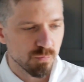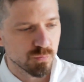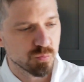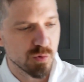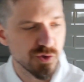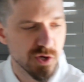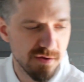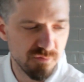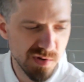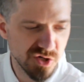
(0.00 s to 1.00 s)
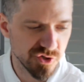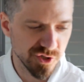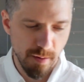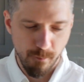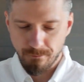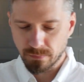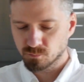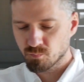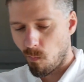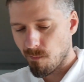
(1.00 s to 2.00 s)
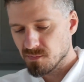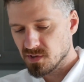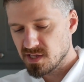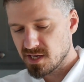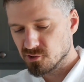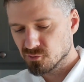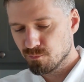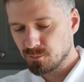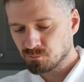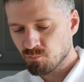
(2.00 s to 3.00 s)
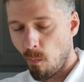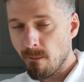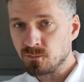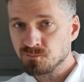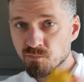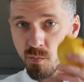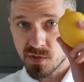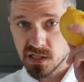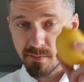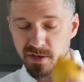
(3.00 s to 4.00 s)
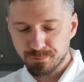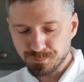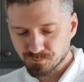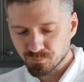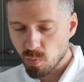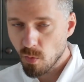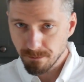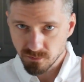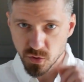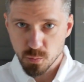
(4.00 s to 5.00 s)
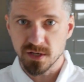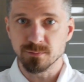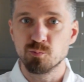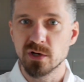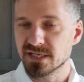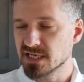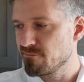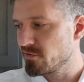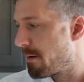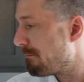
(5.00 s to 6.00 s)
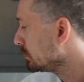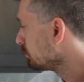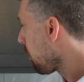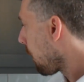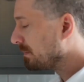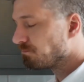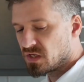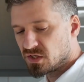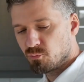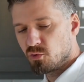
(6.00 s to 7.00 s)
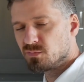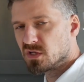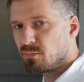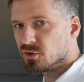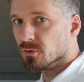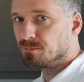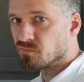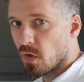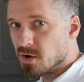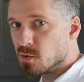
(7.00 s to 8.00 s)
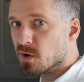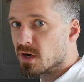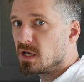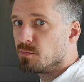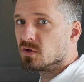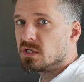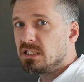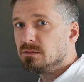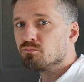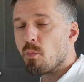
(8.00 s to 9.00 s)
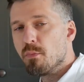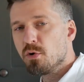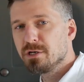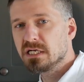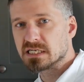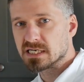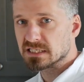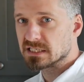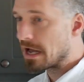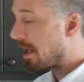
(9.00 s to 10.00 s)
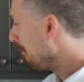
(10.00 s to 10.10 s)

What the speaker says: there's one thing I haven't mentioned yet, and that is the lemon. Don't worry, we got time for that. It's at room temperature, and you want to keep your tea brewing nice and hot.